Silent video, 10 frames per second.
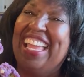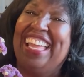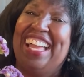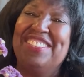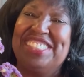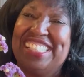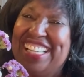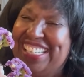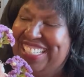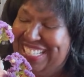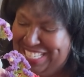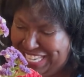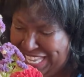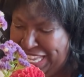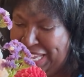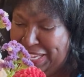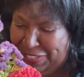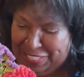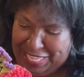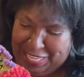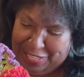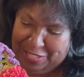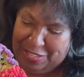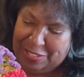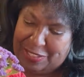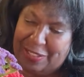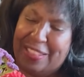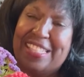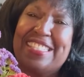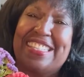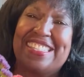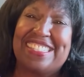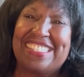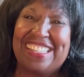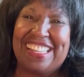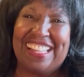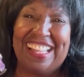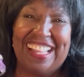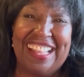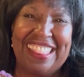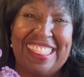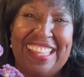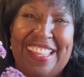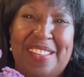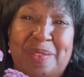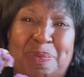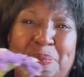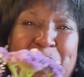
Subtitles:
I'm done. Okay, so this is the